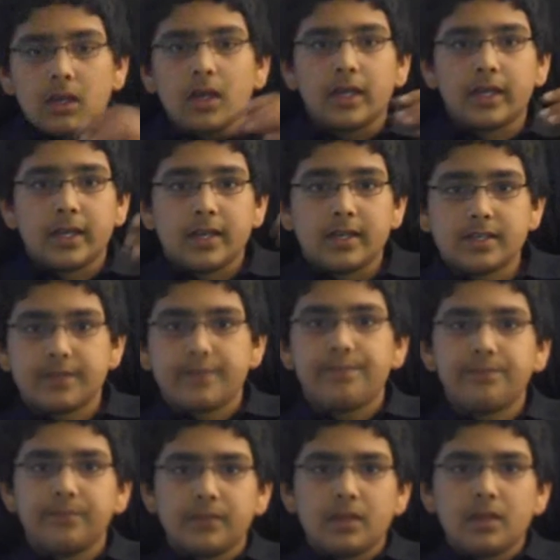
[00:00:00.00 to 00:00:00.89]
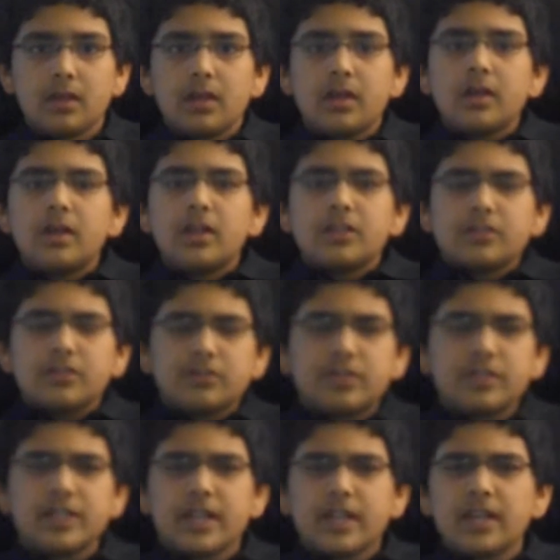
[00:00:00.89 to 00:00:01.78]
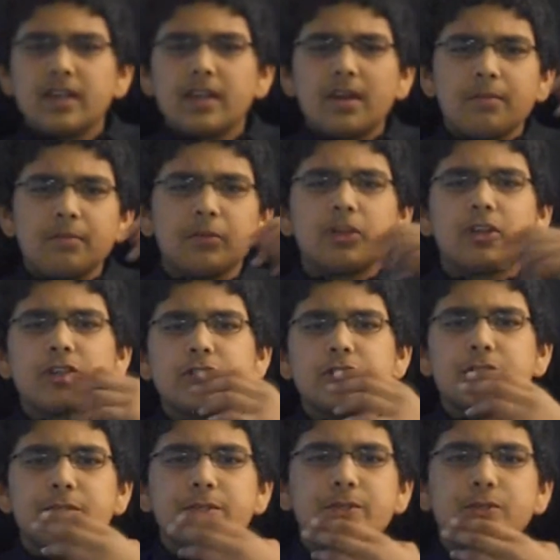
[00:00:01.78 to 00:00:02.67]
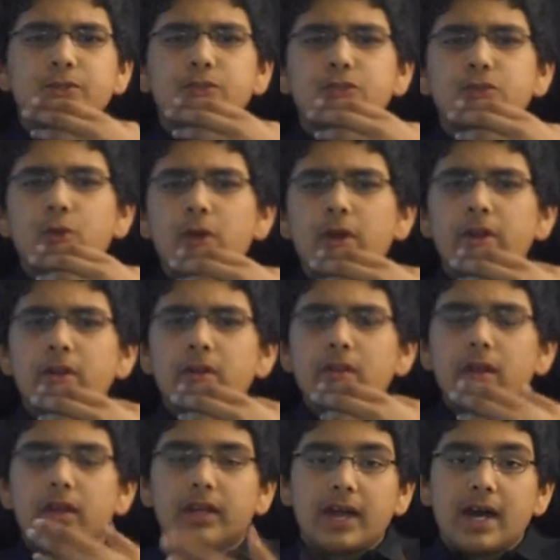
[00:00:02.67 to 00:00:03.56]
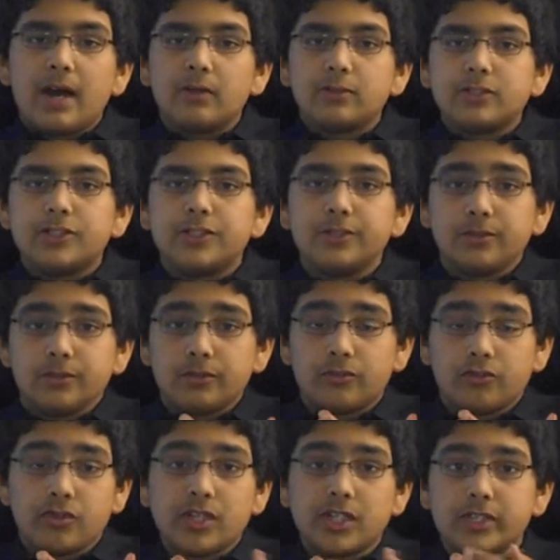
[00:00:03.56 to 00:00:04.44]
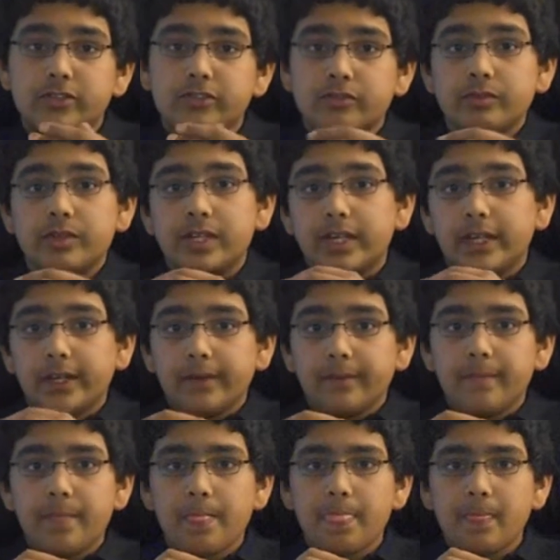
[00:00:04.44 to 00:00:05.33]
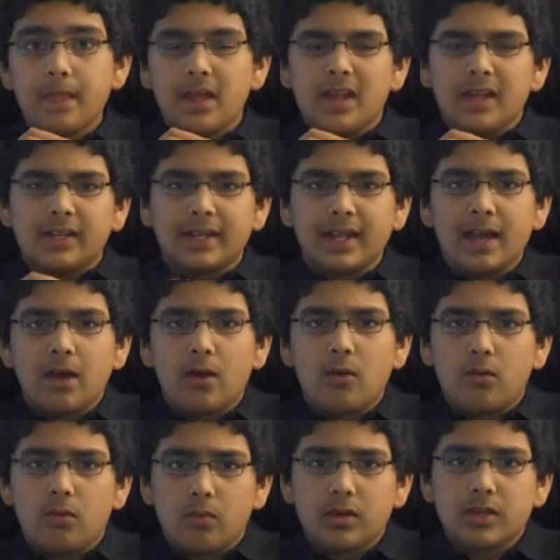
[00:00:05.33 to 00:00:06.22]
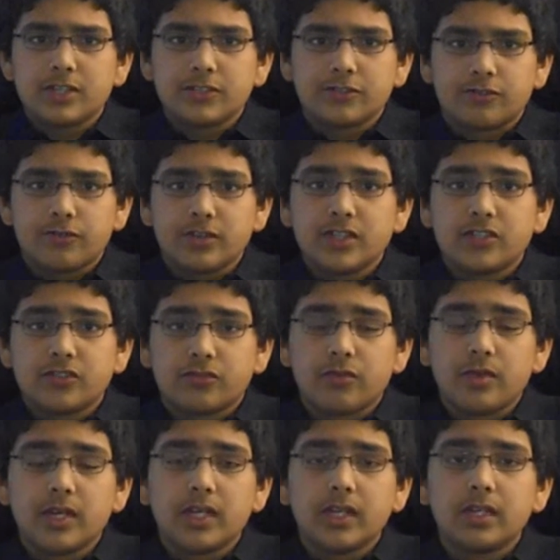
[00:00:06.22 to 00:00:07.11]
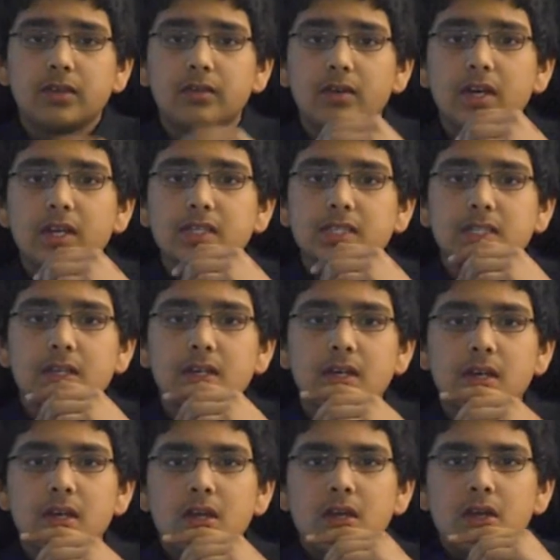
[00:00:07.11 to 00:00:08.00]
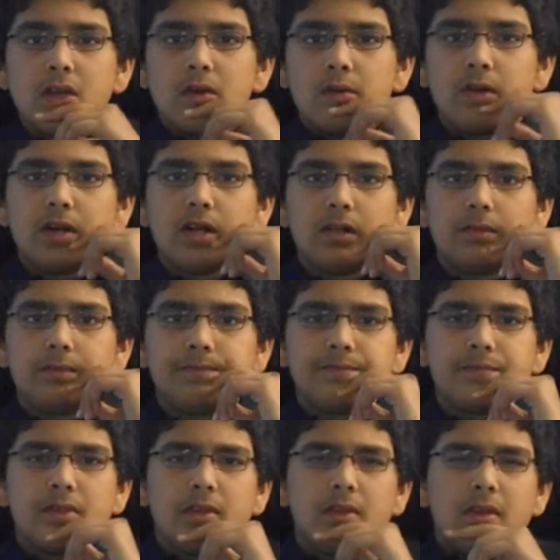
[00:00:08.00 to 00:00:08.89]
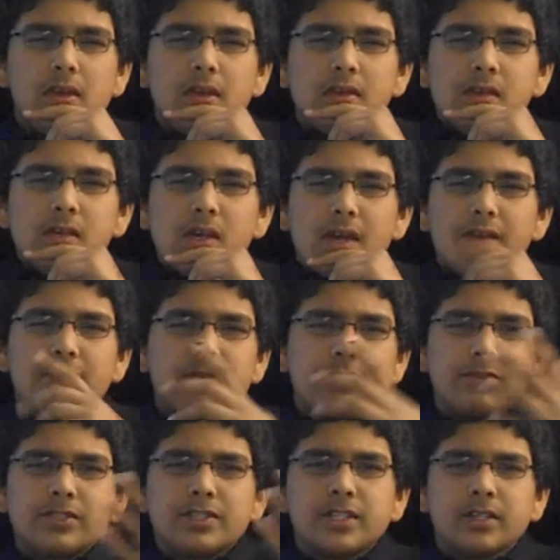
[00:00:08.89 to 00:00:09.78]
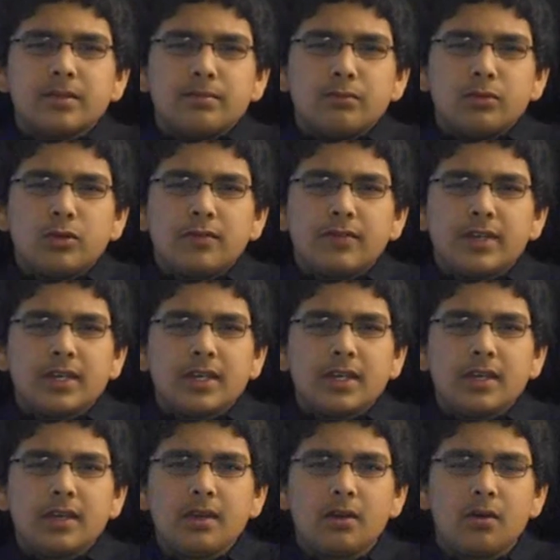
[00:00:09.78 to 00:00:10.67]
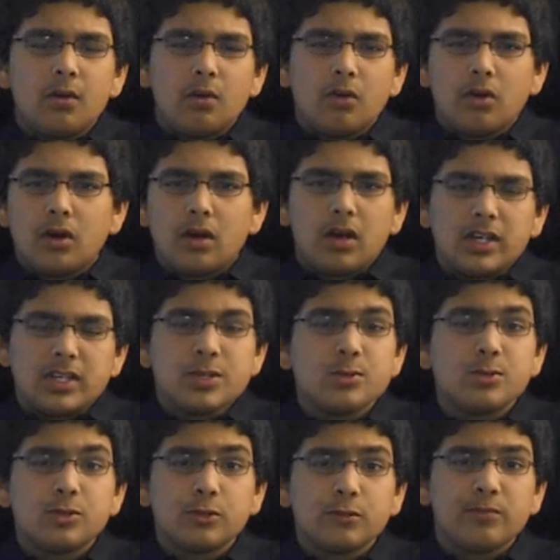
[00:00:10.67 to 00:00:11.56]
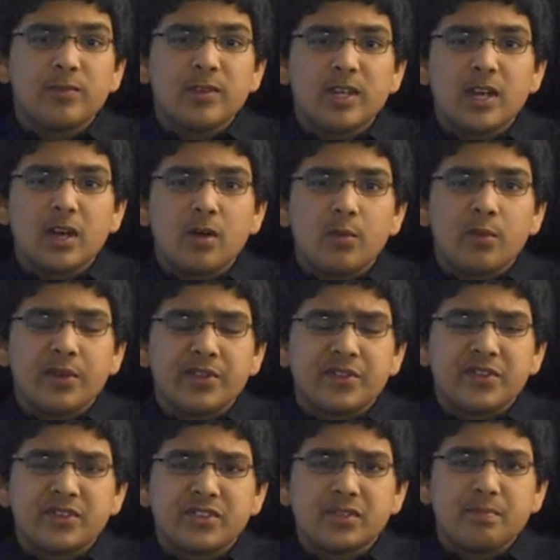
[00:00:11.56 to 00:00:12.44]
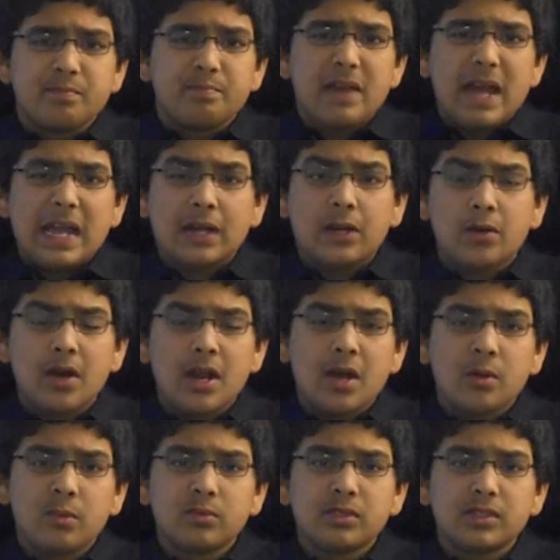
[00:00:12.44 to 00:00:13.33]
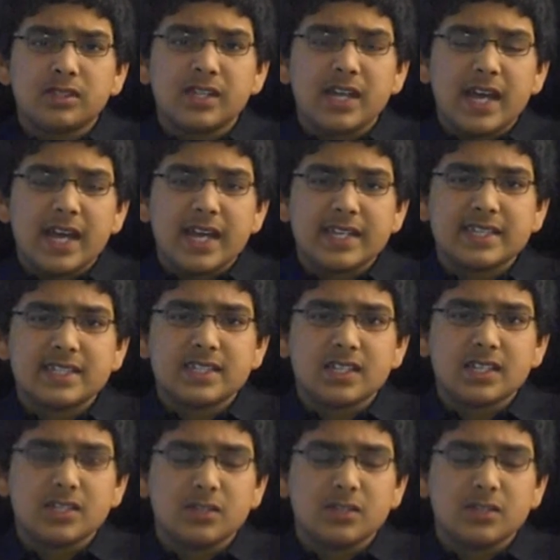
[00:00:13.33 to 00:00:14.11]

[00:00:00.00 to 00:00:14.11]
Hey guys, so today I'm going to show you a tutorial on how to do green screening. Now, what is green screening, you ask? Well, have you ever seen a movie or a YouTube video where there's a background that